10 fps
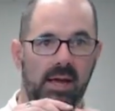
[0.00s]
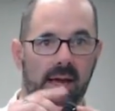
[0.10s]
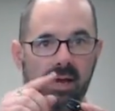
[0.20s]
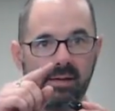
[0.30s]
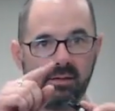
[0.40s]

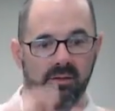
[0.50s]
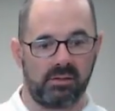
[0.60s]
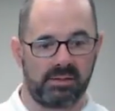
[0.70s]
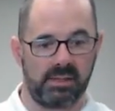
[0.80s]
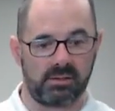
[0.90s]
and the
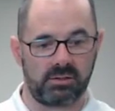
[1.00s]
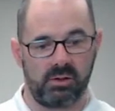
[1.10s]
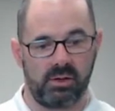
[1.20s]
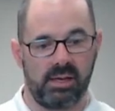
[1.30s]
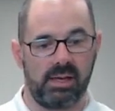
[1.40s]

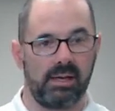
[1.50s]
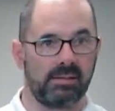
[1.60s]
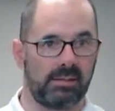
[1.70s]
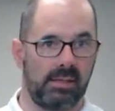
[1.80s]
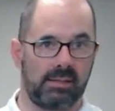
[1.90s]
sensor
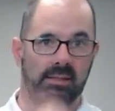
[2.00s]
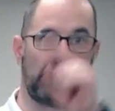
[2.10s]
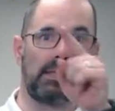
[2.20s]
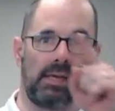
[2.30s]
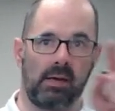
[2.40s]
is
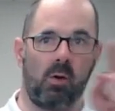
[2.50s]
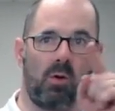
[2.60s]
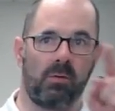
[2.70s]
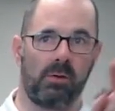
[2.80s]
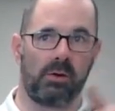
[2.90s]
exceeding
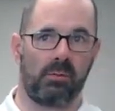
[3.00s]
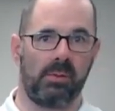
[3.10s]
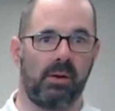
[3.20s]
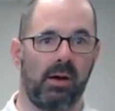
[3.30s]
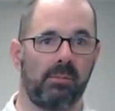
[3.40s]
over the
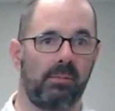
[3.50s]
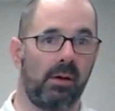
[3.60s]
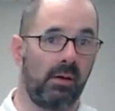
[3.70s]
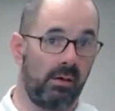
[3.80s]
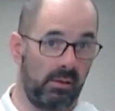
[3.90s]
rim hump
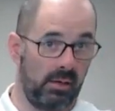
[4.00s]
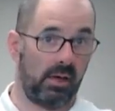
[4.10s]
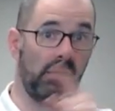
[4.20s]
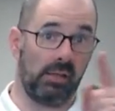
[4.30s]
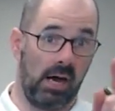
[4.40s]

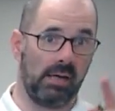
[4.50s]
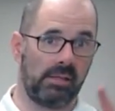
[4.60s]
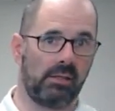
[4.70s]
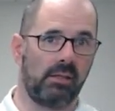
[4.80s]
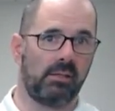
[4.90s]
a
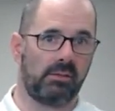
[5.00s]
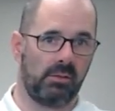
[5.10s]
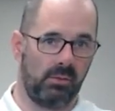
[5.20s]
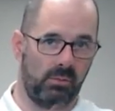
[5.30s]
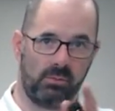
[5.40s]
lot. So